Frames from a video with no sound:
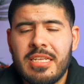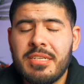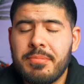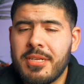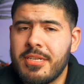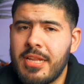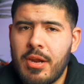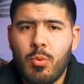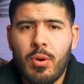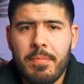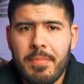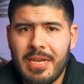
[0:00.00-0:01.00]
This is because they don't
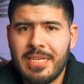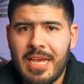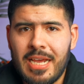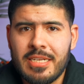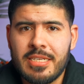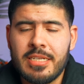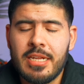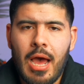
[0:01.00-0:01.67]
want to pay taxes.